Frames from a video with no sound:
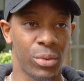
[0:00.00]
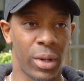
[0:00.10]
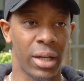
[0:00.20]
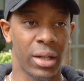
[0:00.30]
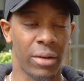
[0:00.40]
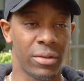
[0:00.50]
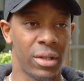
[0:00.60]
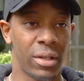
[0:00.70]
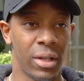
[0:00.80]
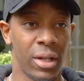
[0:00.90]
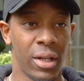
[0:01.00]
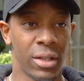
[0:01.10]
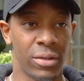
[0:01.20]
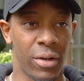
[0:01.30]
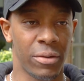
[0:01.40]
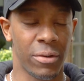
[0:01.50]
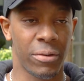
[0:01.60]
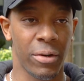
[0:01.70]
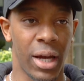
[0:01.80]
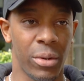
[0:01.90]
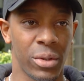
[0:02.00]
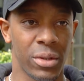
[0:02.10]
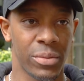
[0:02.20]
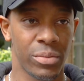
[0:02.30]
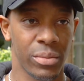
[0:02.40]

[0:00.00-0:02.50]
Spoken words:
away after surviving for 3 hours.